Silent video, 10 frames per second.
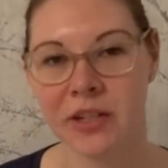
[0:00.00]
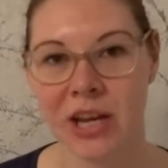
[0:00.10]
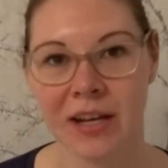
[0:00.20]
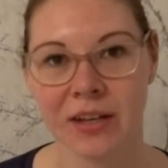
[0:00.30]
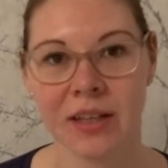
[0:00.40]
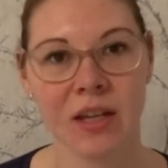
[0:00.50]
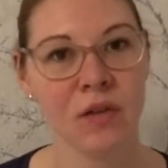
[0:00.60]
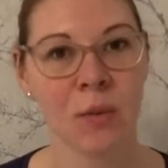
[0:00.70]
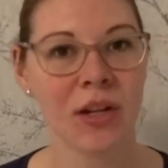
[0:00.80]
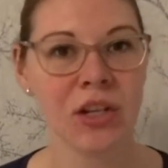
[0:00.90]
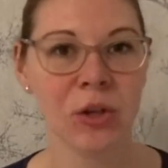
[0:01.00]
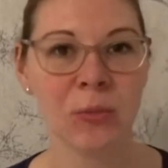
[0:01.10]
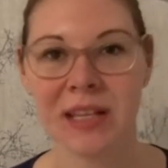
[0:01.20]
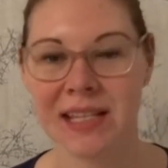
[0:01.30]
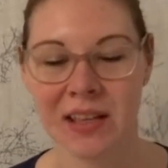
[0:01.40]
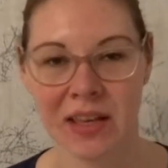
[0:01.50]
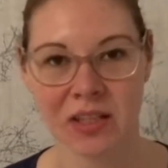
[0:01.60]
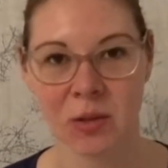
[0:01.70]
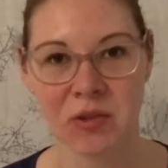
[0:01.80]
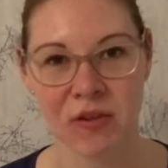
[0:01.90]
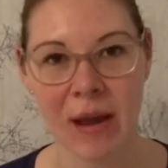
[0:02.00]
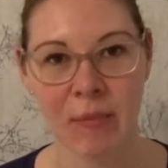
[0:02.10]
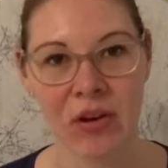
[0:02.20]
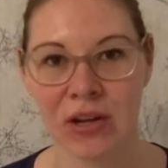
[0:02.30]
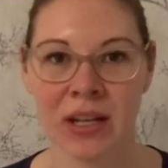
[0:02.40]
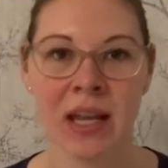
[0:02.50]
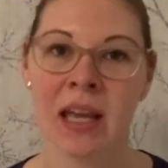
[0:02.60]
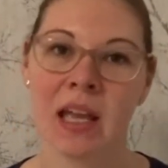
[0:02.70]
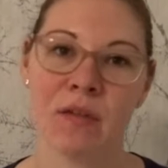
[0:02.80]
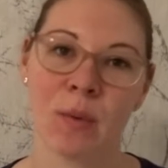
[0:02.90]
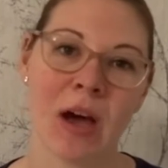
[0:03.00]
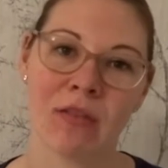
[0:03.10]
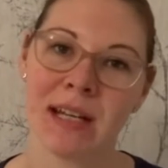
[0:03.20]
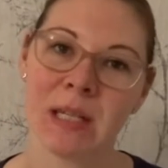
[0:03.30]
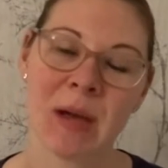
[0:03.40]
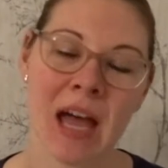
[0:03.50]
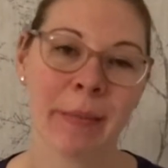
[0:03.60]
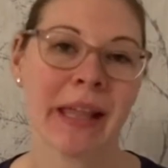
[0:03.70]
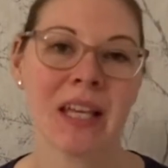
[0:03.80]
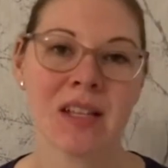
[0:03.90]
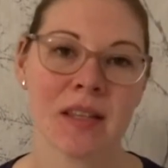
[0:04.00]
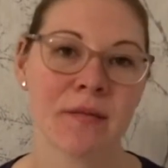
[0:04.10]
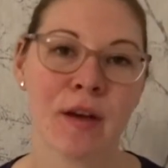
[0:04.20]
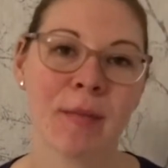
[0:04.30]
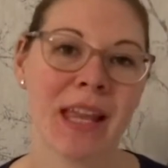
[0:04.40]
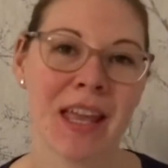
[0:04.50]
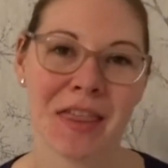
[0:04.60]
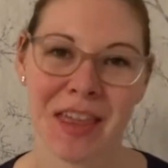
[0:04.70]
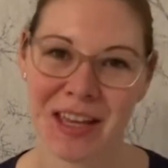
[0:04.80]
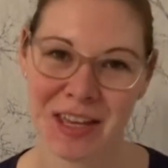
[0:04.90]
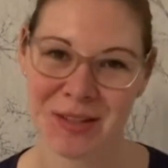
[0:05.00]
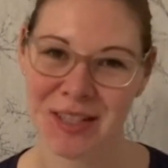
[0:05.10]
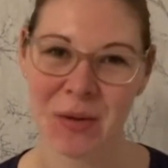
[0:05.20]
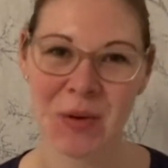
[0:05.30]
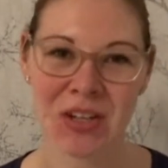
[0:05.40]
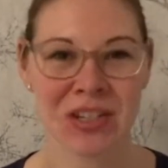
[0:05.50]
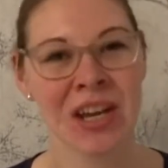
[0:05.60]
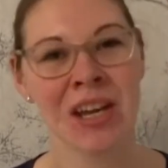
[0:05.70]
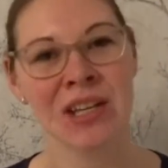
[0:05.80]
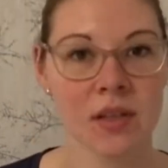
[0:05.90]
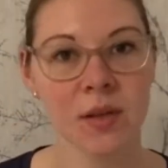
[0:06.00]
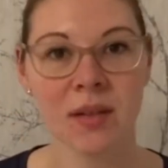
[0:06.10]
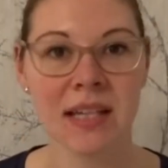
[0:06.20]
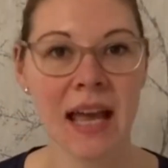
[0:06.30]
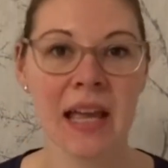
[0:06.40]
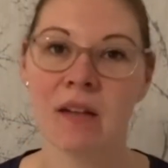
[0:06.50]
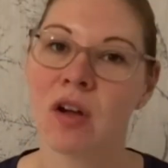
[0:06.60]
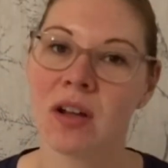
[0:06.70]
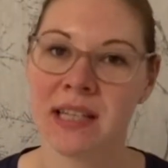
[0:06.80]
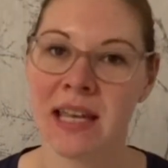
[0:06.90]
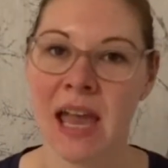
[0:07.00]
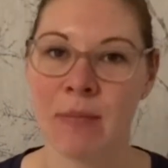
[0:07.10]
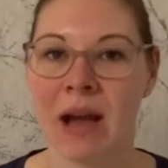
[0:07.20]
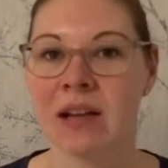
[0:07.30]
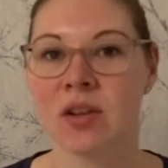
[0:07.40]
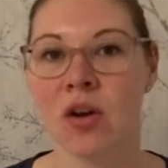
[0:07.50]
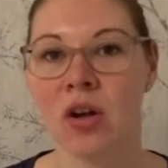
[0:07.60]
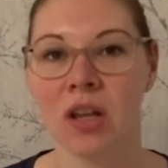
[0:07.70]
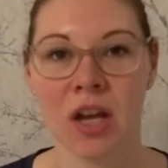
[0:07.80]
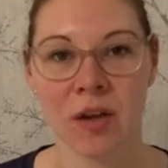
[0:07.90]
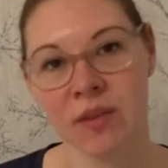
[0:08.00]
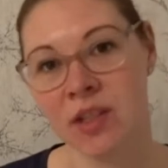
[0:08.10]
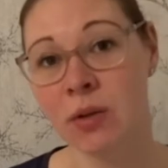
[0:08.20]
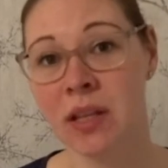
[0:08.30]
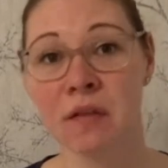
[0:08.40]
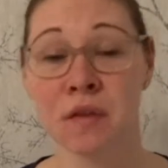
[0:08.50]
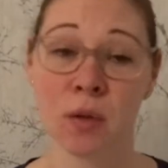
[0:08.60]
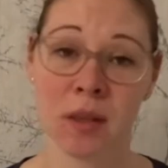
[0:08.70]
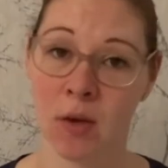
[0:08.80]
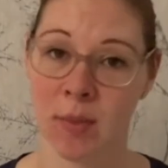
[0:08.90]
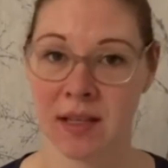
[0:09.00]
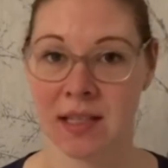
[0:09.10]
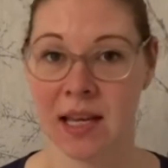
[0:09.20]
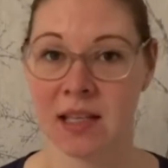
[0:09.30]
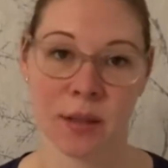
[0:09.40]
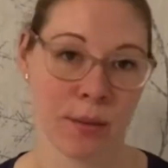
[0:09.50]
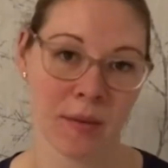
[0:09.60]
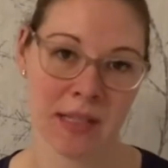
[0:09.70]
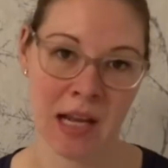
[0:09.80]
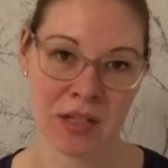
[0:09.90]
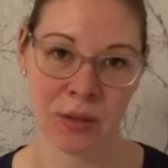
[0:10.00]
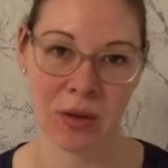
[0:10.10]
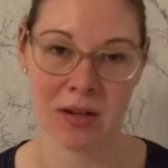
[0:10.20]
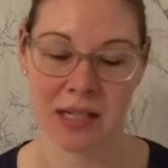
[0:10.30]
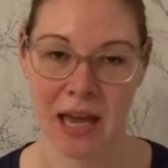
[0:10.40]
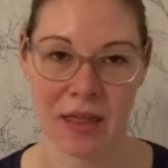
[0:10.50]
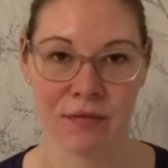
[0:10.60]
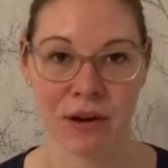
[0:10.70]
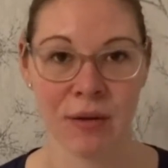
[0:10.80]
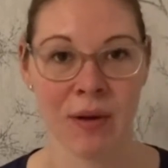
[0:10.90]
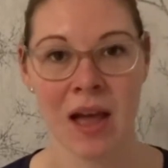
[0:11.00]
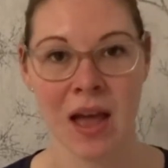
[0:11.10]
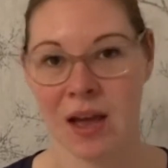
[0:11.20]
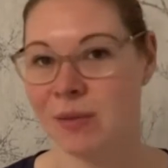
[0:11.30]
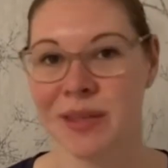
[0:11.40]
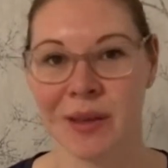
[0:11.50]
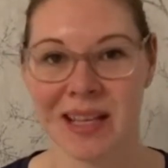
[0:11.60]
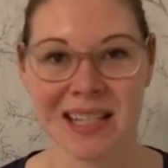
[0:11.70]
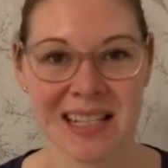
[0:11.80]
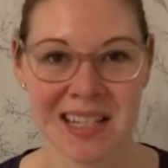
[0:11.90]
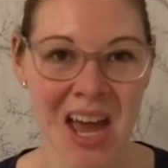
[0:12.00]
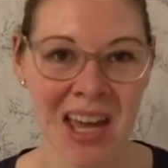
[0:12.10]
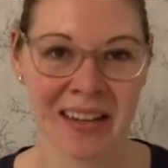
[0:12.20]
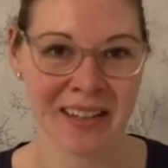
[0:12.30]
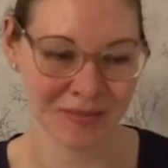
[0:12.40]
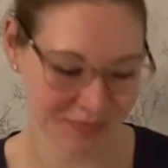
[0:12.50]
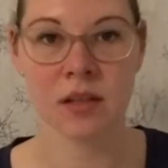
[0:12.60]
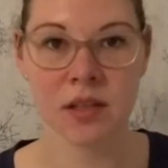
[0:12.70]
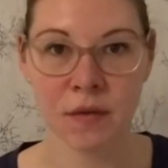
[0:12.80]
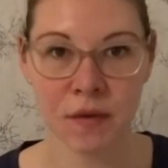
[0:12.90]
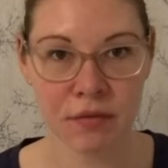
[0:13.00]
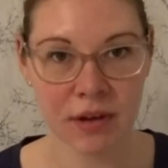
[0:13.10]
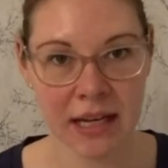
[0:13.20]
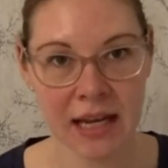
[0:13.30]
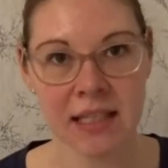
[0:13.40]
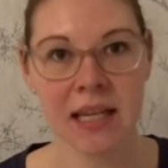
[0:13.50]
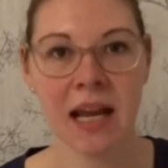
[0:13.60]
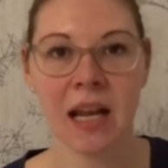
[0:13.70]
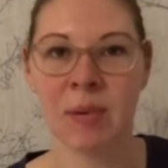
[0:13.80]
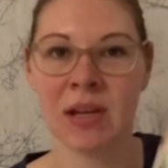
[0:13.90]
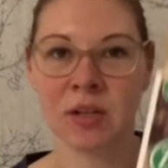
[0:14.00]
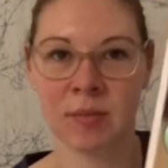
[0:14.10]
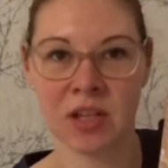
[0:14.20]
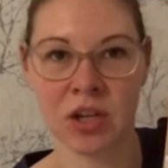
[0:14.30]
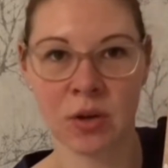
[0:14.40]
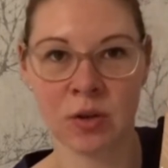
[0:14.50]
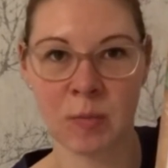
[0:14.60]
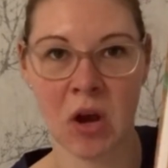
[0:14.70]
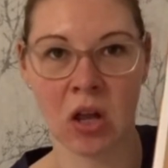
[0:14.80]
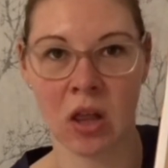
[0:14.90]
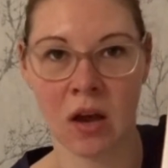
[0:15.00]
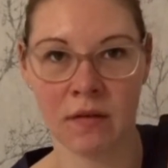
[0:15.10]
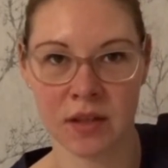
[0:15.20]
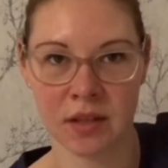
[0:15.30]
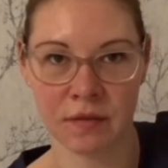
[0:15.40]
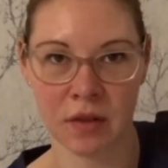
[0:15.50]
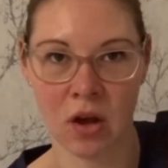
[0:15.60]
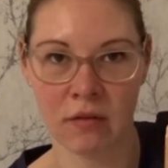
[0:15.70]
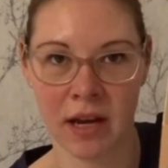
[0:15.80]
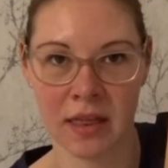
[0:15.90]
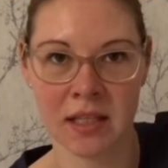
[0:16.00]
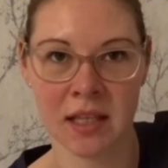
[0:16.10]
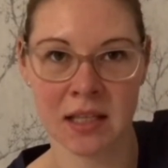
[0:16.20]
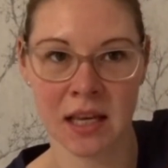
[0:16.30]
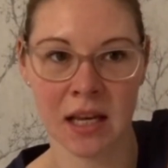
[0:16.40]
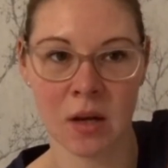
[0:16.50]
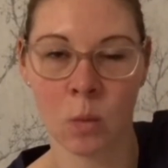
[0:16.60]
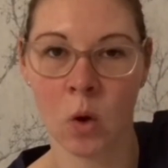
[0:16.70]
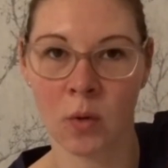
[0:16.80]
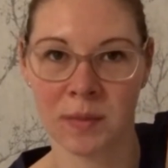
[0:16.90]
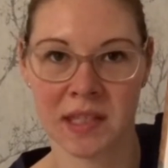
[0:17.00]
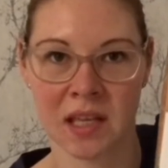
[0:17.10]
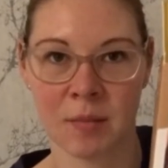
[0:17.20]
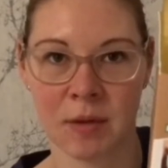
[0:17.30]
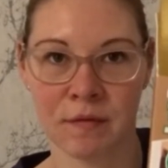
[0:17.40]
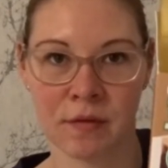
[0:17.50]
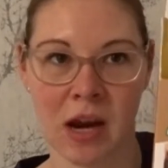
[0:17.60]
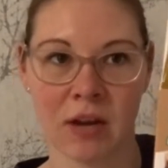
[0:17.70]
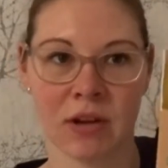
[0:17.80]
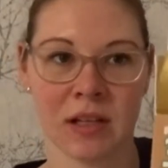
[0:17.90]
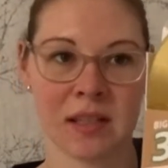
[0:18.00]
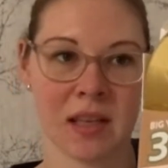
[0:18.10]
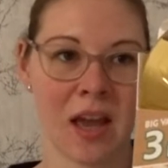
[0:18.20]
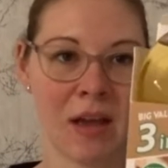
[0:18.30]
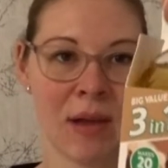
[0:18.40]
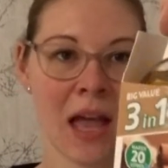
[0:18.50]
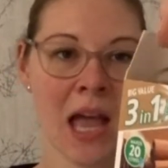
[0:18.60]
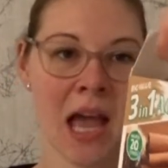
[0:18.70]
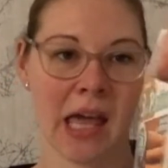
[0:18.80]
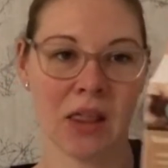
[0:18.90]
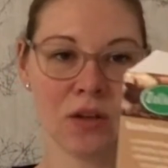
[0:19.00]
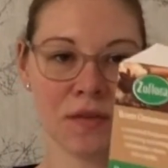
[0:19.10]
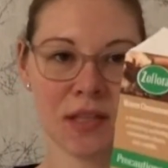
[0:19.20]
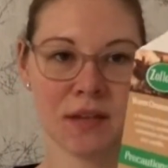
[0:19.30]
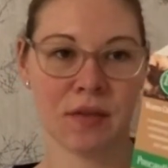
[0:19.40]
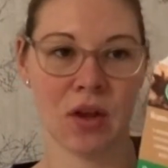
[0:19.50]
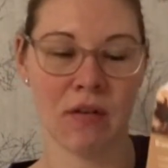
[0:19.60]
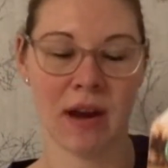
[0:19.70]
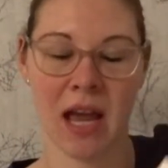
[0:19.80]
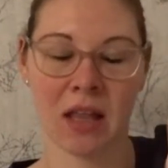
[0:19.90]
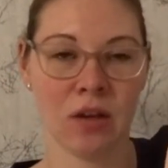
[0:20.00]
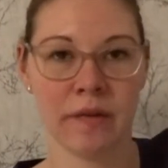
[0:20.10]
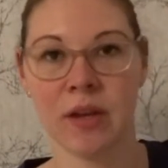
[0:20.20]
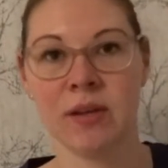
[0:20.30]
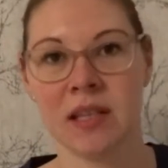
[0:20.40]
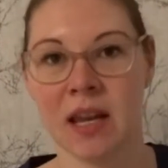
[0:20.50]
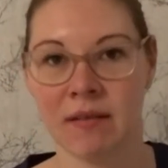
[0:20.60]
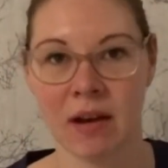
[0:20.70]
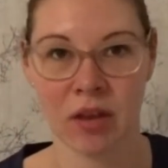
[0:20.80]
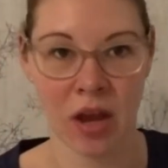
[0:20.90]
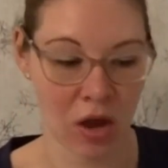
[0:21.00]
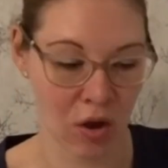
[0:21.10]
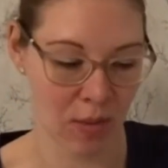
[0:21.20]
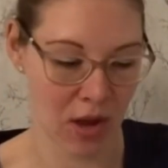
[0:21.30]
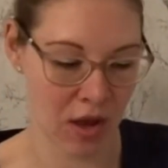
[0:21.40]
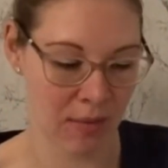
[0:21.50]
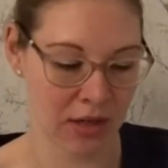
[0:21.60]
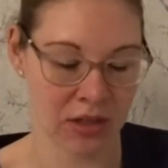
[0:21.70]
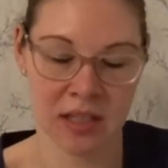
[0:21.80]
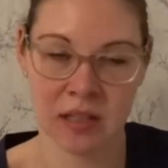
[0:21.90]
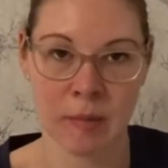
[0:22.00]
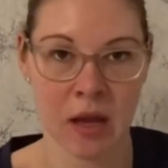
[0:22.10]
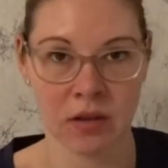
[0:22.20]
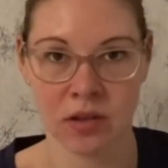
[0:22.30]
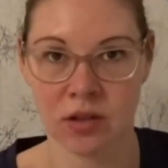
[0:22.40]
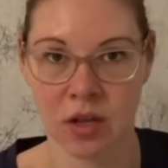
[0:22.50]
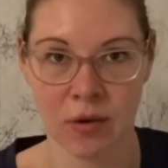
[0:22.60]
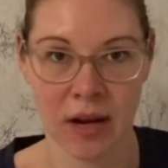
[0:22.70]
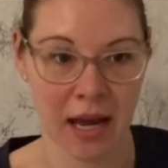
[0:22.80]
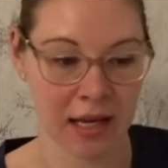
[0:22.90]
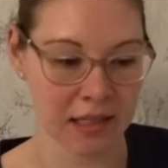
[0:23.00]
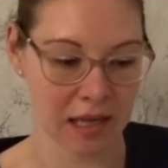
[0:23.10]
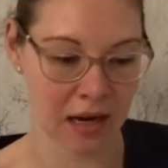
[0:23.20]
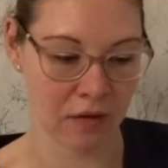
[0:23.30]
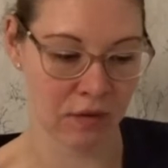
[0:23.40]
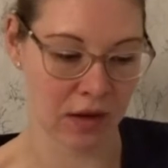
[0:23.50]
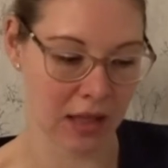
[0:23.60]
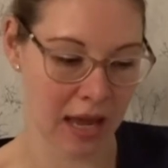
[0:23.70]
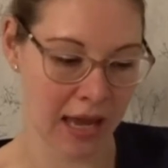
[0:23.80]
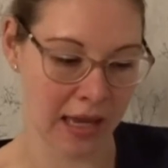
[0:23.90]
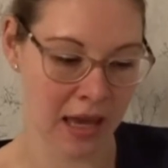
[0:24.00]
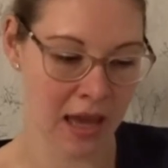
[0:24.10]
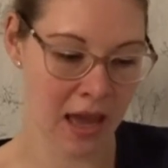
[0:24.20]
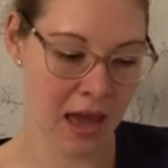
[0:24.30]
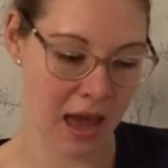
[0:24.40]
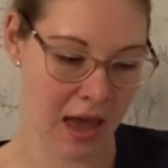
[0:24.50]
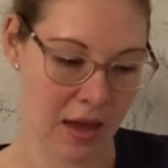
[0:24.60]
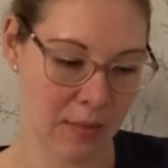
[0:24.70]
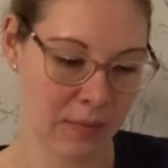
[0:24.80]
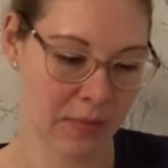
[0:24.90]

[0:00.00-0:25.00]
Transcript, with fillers: channel. If you are new, please hit that subscribe button. If you are already part of my little sub family, thank you so much. So today I've got a T K Maxx haul. Um, there's only a few little bits here, so it won't take too long to get through. Um, so let's get started. So for three ninety-nine I picked up this huge bottle of Zoflora. This is in warm cinnamon fragrance. Um, I love Zoflora, I love using it around the home. Um, it just smells so nice and I feel like um,